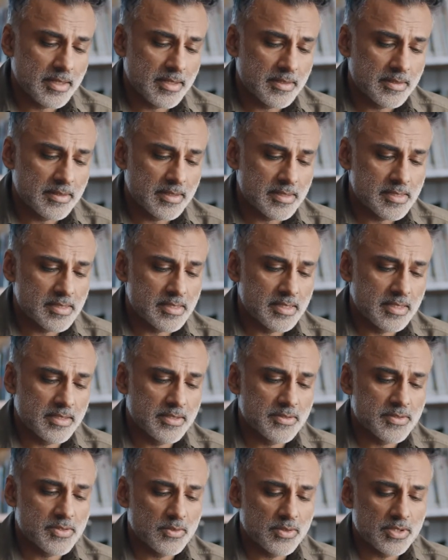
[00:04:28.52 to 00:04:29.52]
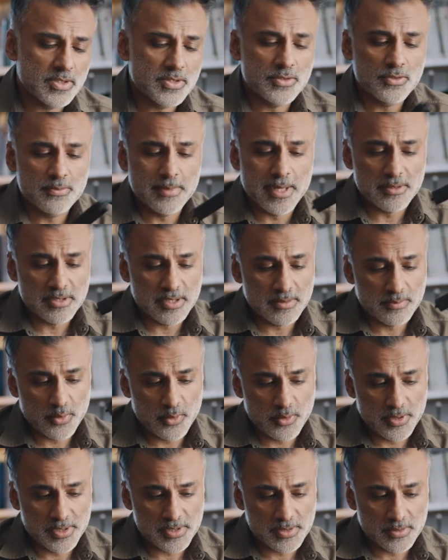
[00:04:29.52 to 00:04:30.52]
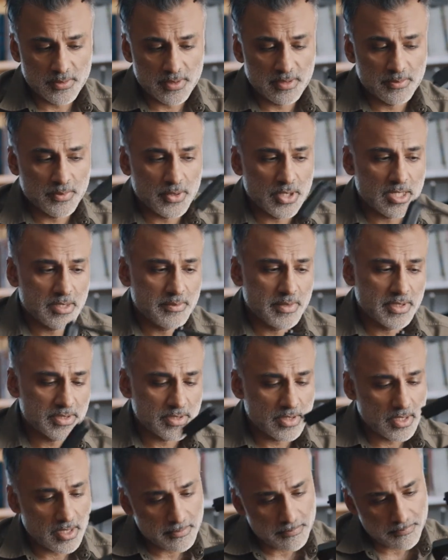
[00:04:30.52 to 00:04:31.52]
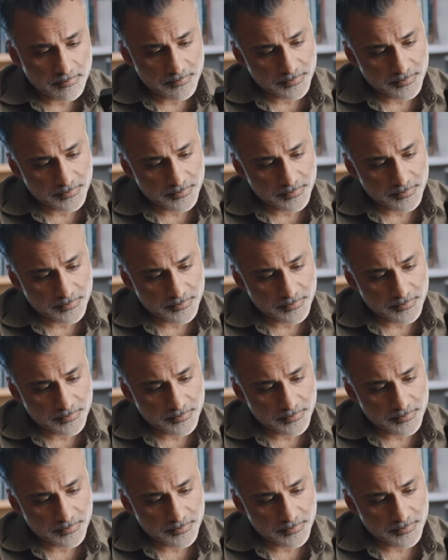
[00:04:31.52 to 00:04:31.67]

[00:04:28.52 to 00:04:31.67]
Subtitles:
let's see, there's only 2 mounting points, so at the bottom and top.